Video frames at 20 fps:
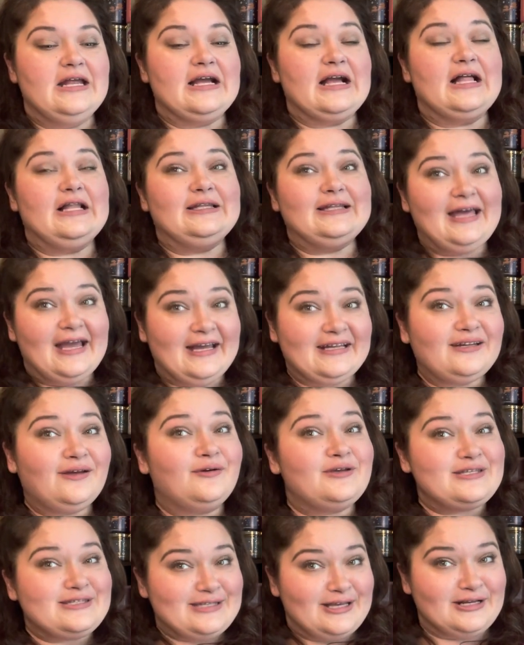glad I
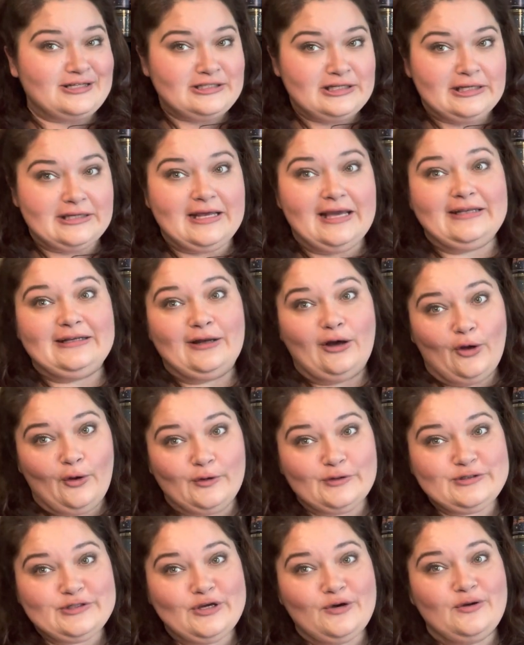was sucked in and
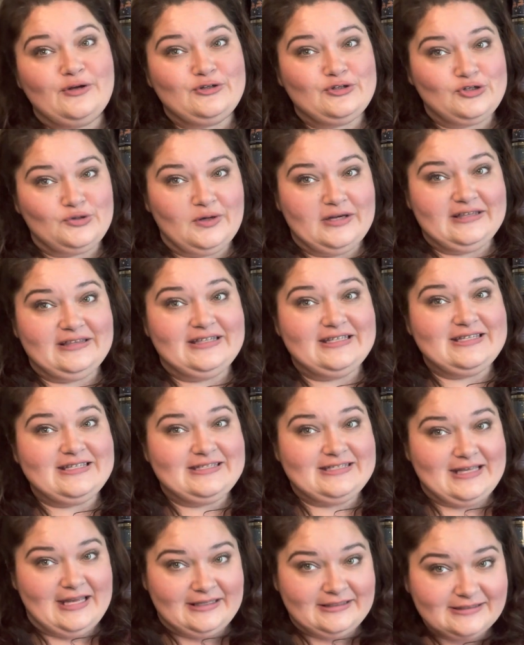also enjoyed the
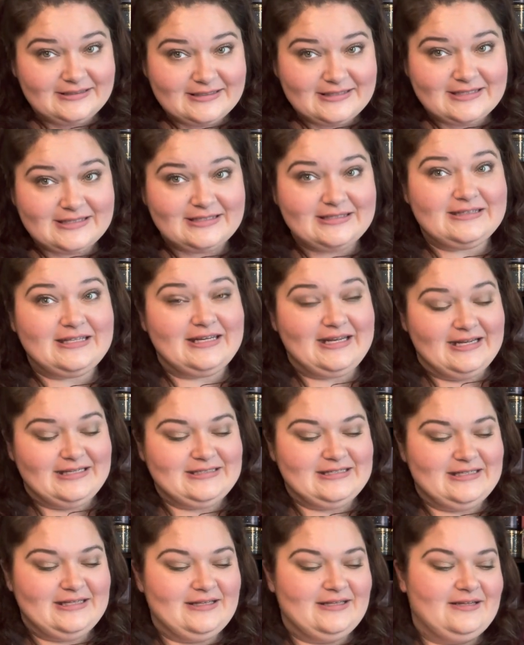scents that I
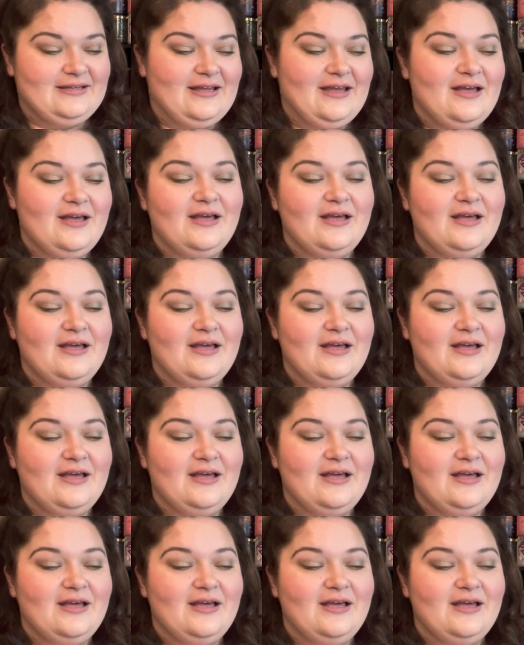did.